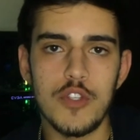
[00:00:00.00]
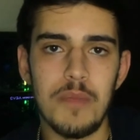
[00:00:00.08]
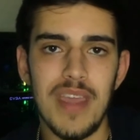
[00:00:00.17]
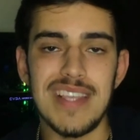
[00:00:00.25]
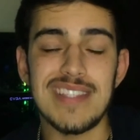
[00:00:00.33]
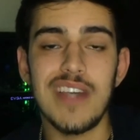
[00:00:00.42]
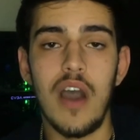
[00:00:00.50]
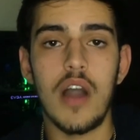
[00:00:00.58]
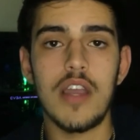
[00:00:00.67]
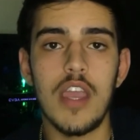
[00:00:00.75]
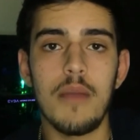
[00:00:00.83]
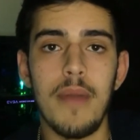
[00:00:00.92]
space
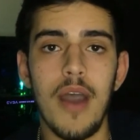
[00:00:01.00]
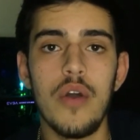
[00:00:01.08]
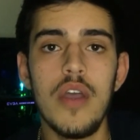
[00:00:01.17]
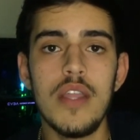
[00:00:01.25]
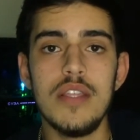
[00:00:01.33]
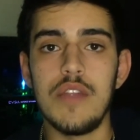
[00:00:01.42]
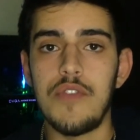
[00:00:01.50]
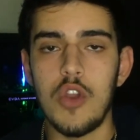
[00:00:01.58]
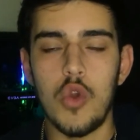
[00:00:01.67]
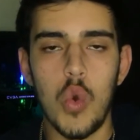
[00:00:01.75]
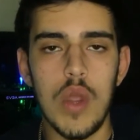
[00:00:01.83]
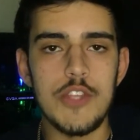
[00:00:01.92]
talking about
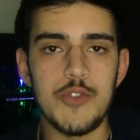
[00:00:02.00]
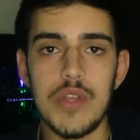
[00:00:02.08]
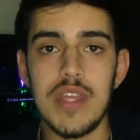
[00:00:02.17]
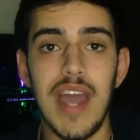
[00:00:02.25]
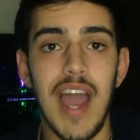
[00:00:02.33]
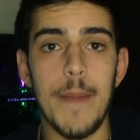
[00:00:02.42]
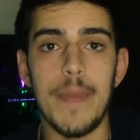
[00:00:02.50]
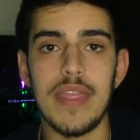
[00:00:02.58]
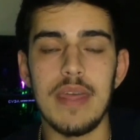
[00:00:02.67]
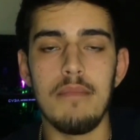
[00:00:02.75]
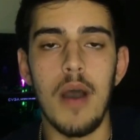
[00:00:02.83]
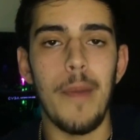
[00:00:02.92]
different coins, really
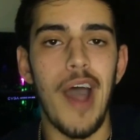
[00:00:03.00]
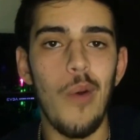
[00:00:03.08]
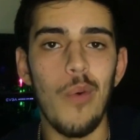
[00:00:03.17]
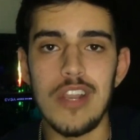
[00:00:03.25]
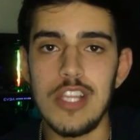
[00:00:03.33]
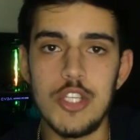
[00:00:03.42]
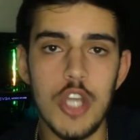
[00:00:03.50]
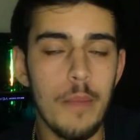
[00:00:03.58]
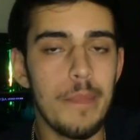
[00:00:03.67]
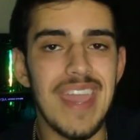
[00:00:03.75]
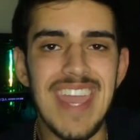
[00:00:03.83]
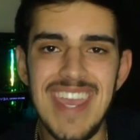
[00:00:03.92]
hyping them up. I would
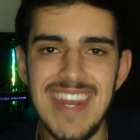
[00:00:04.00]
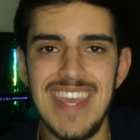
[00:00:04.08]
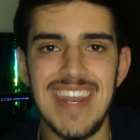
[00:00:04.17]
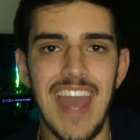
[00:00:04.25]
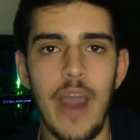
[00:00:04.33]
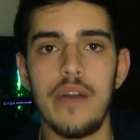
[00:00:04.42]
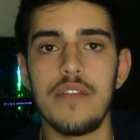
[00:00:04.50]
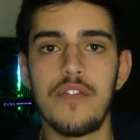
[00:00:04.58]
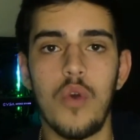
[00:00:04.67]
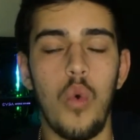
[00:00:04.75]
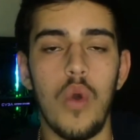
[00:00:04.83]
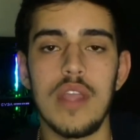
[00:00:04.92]
jump in and out of
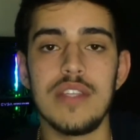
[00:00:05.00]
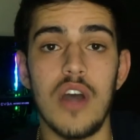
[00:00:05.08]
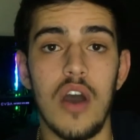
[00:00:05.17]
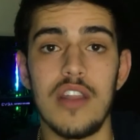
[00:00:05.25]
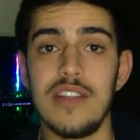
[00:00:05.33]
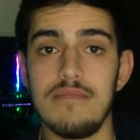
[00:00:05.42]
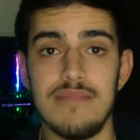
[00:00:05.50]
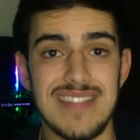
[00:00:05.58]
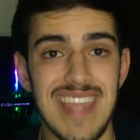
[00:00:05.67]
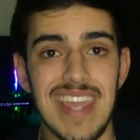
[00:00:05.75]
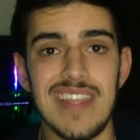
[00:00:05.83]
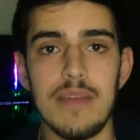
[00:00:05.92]
coins on a
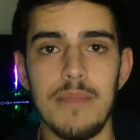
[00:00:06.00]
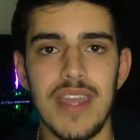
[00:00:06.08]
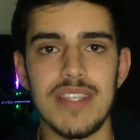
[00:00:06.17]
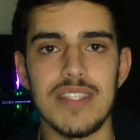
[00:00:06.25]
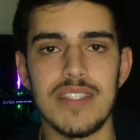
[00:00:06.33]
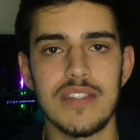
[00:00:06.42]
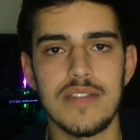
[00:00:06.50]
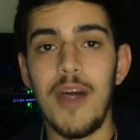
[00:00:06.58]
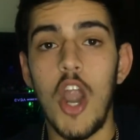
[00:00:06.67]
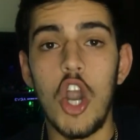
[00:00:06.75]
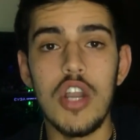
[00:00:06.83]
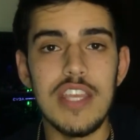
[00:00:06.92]
daily basis. In
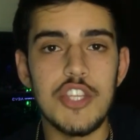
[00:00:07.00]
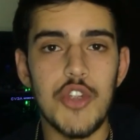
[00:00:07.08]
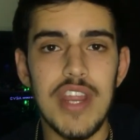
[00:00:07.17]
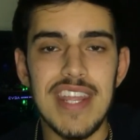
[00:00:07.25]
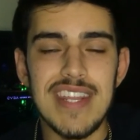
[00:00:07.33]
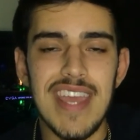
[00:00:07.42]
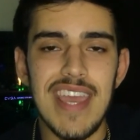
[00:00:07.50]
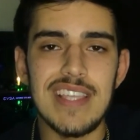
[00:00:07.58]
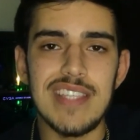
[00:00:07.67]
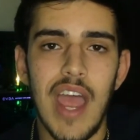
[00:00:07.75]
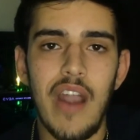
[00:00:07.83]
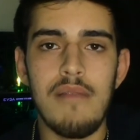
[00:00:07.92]
my early trading
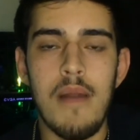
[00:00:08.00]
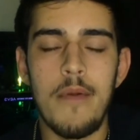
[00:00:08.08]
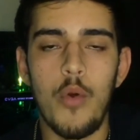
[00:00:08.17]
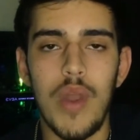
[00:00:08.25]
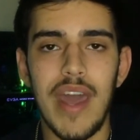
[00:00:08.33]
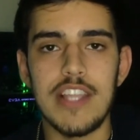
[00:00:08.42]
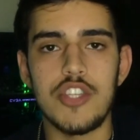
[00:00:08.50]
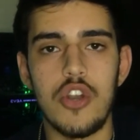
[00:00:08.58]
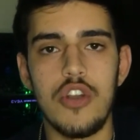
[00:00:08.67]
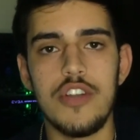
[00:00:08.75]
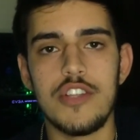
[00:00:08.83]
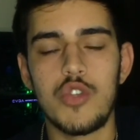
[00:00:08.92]
days, I remember when I
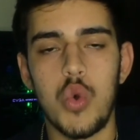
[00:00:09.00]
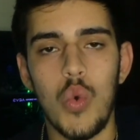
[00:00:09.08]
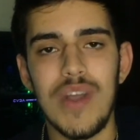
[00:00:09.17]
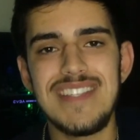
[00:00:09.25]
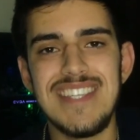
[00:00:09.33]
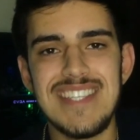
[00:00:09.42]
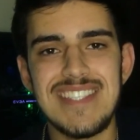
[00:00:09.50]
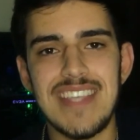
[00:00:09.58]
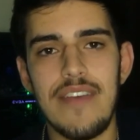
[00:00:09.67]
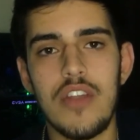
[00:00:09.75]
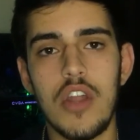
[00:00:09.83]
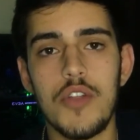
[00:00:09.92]
turned
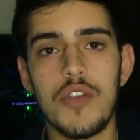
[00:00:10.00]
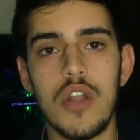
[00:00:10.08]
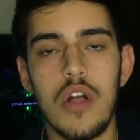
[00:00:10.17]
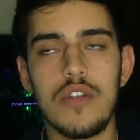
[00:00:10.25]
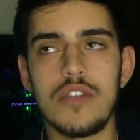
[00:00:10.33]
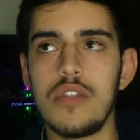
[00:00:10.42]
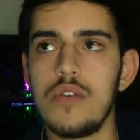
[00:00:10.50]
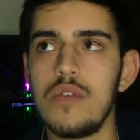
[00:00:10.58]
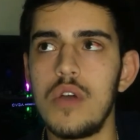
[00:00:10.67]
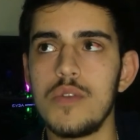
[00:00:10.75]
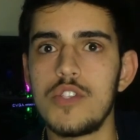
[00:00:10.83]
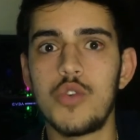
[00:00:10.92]

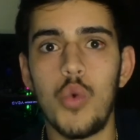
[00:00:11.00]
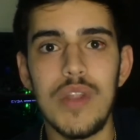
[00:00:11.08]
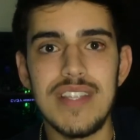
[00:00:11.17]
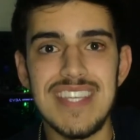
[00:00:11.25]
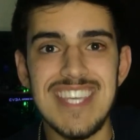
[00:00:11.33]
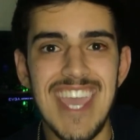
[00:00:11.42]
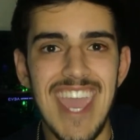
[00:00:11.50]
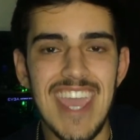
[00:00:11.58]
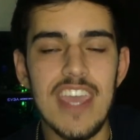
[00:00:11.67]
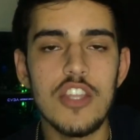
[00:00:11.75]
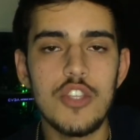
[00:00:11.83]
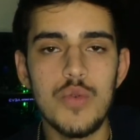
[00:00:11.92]

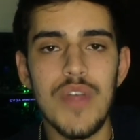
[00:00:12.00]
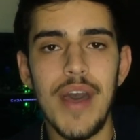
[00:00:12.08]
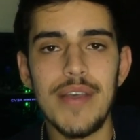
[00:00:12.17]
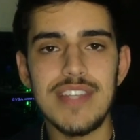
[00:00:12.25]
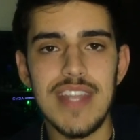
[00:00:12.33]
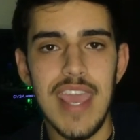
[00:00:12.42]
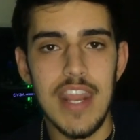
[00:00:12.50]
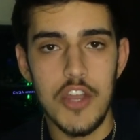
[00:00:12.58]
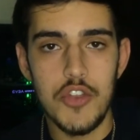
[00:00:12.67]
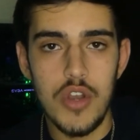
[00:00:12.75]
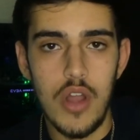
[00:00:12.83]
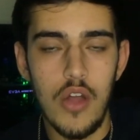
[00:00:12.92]

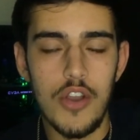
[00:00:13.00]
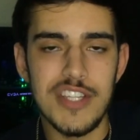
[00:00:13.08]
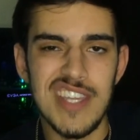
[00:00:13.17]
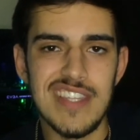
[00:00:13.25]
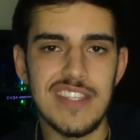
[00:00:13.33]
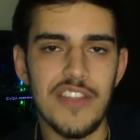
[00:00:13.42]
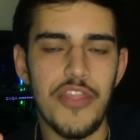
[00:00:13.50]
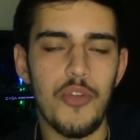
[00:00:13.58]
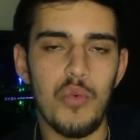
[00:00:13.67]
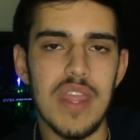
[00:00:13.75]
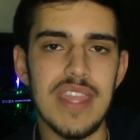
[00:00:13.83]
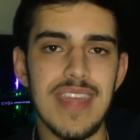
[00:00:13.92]
$2,800 into
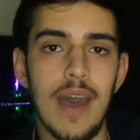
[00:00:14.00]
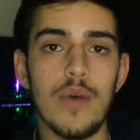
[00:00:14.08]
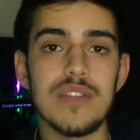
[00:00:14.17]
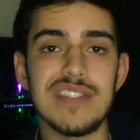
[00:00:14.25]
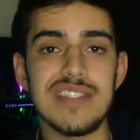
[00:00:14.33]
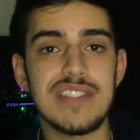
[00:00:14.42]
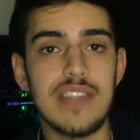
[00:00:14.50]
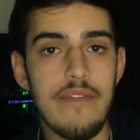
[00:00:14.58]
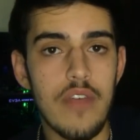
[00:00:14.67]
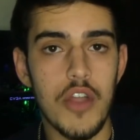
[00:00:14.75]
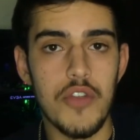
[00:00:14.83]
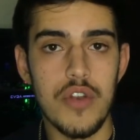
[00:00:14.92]

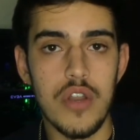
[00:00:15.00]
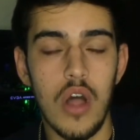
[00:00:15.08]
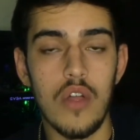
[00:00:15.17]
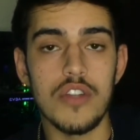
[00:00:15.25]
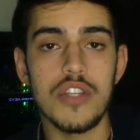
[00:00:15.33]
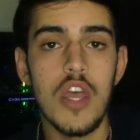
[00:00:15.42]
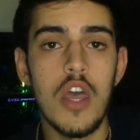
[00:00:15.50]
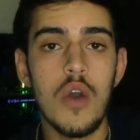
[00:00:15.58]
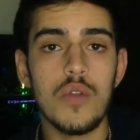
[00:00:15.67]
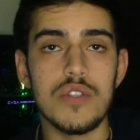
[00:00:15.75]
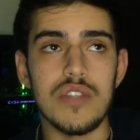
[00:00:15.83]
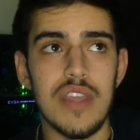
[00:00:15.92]
$3,700,
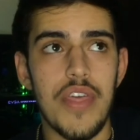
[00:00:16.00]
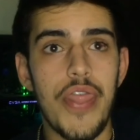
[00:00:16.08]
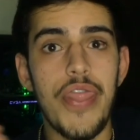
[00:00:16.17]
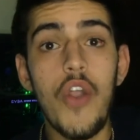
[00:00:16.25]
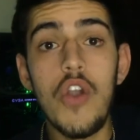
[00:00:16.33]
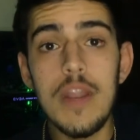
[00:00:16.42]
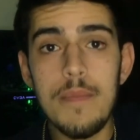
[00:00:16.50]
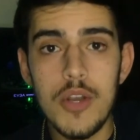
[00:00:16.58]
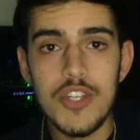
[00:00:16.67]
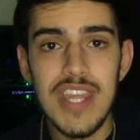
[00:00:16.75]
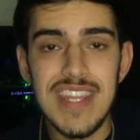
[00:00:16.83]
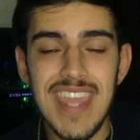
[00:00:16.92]
which is a
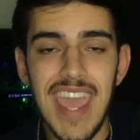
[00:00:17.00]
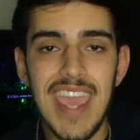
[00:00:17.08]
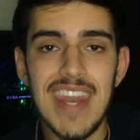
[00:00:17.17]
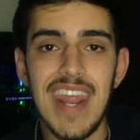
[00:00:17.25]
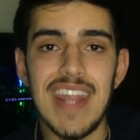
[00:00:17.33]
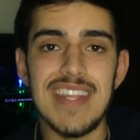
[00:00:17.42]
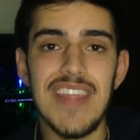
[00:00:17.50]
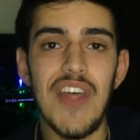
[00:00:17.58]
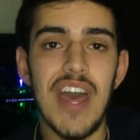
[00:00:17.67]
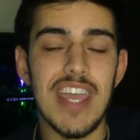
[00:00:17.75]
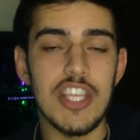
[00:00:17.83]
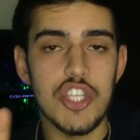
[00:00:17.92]
30% gain, and I did
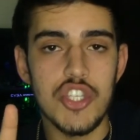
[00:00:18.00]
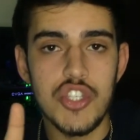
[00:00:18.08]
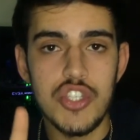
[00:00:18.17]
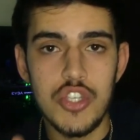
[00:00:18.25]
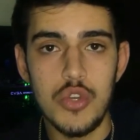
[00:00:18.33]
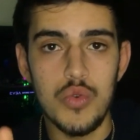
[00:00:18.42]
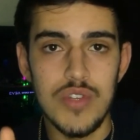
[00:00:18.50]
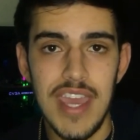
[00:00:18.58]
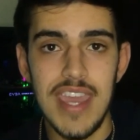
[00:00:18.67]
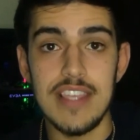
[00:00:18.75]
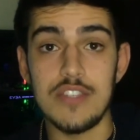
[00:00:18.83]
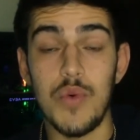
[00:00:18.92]
that in just 2
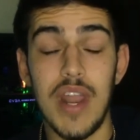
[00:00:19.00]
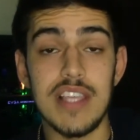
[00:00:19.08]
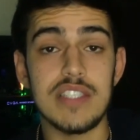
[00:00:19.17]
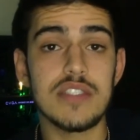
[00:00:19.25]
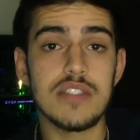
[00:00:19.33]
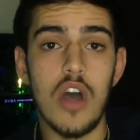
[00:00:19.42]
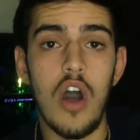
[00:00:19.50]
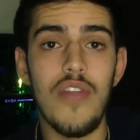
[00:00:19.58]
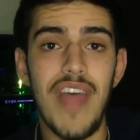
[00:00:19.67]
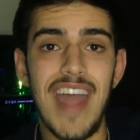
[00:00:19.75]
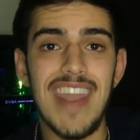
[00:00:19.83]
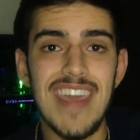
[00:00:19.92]
days. When I saw
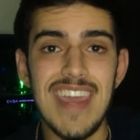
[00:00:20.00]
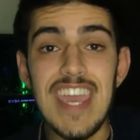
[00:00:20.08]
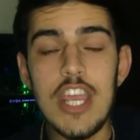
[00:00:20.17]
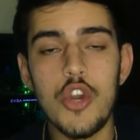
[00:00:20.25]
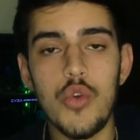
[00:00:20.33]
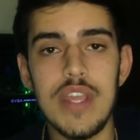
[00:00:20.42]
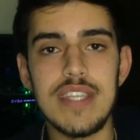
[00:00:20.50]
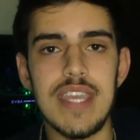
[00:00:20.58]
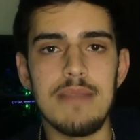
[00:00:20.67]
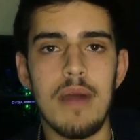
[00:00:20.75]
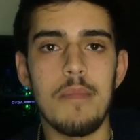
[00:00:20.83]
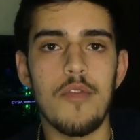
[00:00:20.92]
that increase
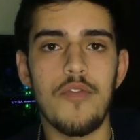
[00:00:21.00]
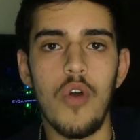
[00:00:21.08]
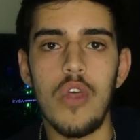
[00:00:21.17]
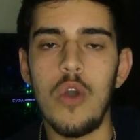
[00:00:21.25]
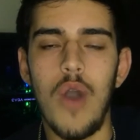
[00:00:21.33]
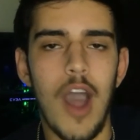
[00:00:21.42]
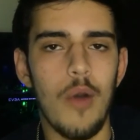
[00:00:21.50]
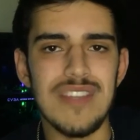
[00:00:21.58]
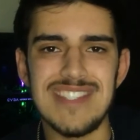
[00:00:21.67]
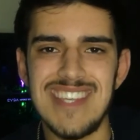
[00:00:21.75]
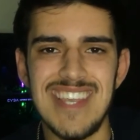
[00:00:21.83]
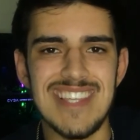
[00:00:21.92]
in my portfolio, I
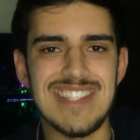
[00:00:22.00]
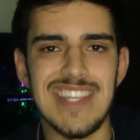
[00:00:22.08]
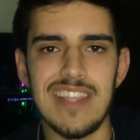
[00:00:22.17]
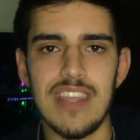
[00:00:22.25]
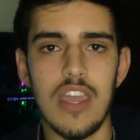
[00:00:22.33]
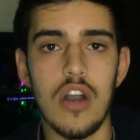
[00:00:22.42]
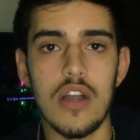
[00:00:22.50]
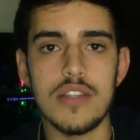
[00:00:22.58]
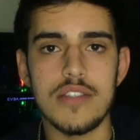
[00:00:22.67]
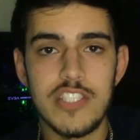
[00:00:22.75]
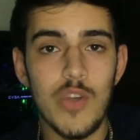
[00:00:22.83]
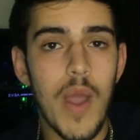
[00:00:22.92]
was instantly
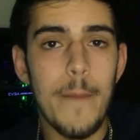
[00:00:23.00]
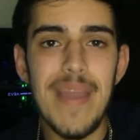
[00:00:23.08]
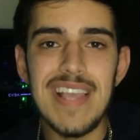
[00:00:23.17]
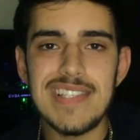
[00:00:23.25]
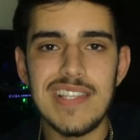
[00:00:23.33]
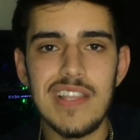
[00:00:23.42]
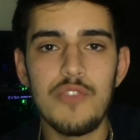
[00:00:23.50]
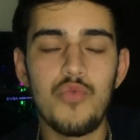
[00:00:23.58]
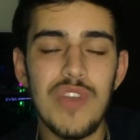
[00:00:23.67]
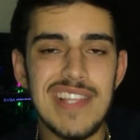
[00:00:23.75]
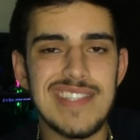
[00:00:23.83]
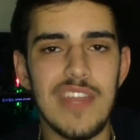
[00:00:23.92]
hooked. So I basically
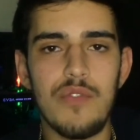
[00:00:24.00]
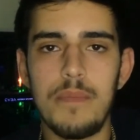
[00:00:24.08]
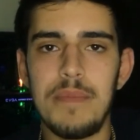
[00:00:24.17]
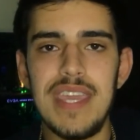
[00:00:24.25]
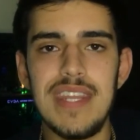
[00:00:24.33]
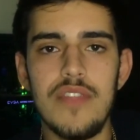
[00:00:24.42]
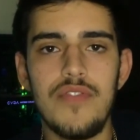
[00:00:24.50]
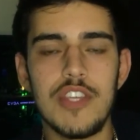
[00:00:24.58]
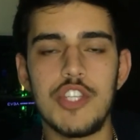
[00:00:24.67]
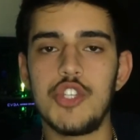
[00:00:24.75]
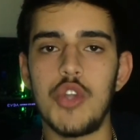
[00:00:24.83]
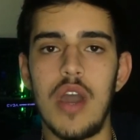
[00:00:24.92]
rinsed and repeated
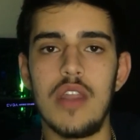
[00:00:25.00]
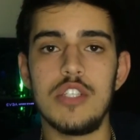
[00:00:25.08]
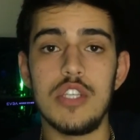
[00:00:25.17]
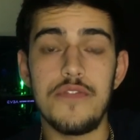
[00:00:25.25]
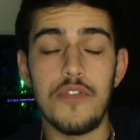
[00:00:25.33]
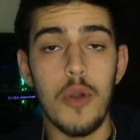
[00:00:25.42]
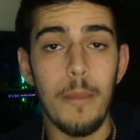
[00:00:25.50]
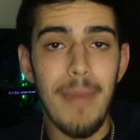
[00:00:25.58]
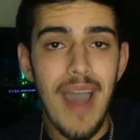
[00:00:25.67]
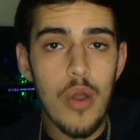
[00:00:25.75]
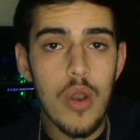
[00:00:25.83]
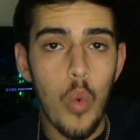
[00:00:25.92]
this strategy for
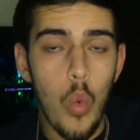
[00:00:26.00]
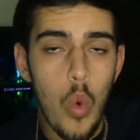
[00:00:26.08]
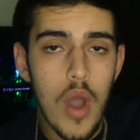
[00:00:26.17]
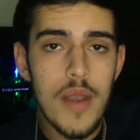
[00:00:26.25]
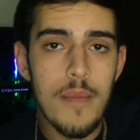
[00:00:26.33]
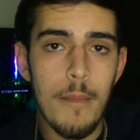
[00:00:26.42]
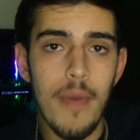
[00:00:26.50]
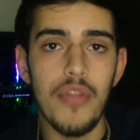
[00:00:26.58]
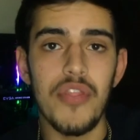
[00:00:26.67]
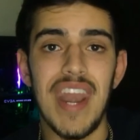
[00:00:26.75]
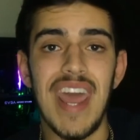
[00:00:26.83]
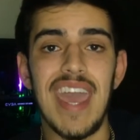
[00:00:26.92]
about 1
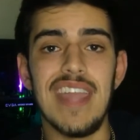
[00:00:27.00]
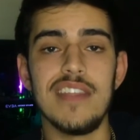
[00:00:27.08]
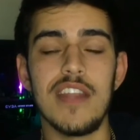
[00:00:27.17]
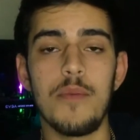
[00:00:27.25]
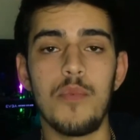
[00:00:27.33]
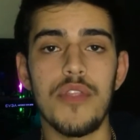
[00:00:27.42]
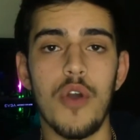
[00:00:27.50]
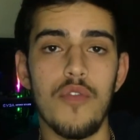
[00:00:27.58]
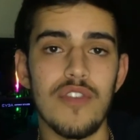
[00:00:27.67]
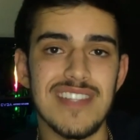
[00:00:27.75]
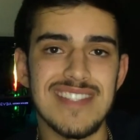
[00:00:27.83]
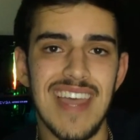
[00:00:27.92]
month, and I ended up with
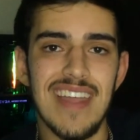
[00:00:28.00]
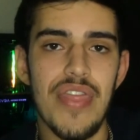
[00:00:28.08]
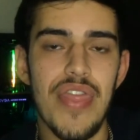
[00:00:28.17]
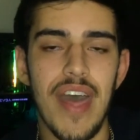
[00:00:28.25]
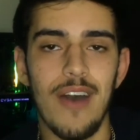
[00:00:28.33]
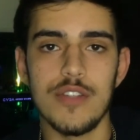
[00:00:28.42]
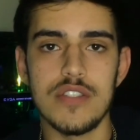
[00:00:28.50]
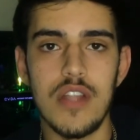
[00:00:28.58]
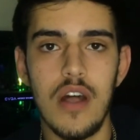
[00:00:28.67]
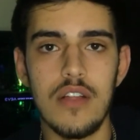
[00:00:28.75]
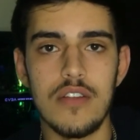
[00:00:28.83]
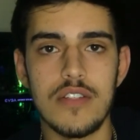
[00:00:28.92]
over
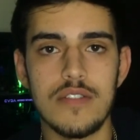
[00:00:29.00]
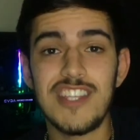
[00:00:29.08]
$10,000.